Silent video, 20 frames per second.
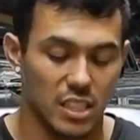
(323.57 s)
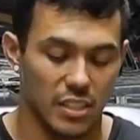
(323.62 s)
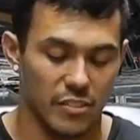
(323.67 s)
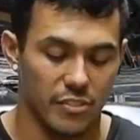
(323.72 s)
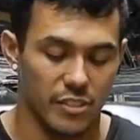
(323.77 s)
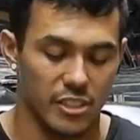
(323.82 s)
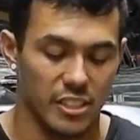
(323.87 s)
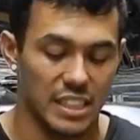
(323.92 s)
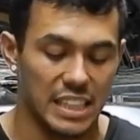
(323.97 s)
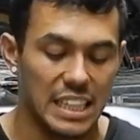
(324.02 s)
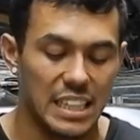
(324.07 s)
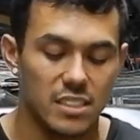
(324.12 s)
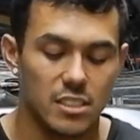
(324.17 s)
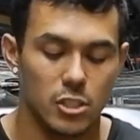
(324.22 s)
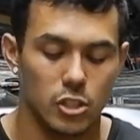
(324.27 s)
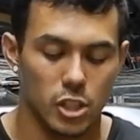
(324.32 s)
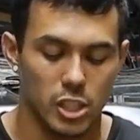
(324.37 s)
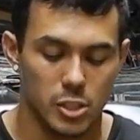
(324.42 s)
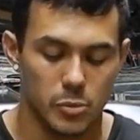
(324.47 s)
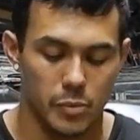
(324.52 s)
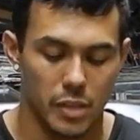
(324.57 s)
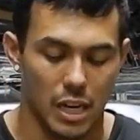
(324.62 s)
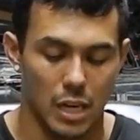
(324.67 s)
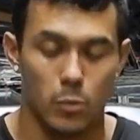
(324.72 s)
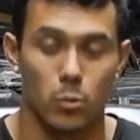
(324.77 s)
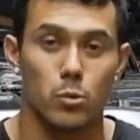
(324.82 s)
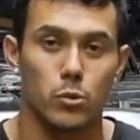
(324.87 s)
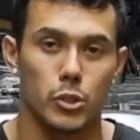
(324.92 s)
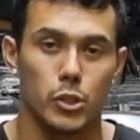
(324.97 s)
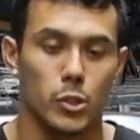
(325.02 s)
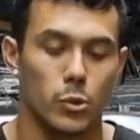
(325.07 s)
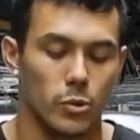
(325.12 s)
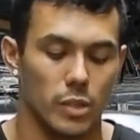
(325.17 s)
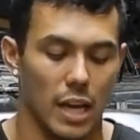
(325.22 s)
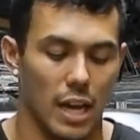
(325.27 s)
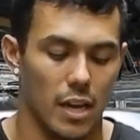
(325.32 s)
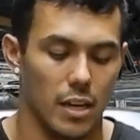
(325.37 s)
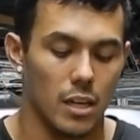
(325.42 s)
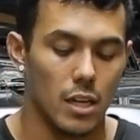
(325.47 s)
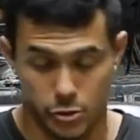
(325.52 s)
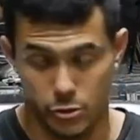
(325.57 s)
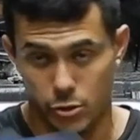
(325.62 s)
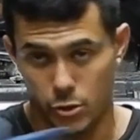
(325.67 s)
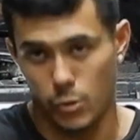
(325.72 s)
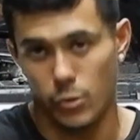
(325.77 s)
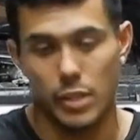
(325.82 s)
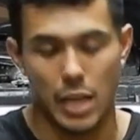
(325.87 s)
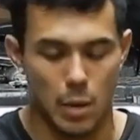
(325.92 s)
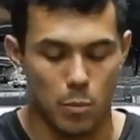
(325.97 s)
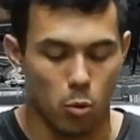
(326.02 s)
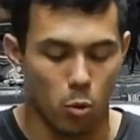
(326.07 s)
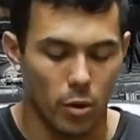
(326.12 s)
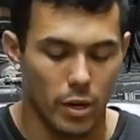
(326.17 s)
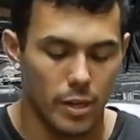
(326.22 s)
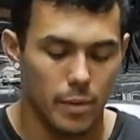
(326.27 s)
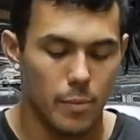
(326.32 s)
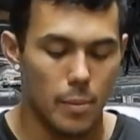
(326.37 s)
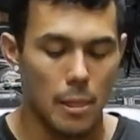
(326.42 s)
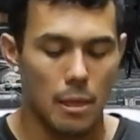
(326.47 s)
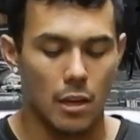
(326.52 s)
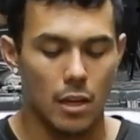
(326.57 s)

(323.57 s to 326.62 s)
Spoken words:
If it needs adjustment, I will do that to that point.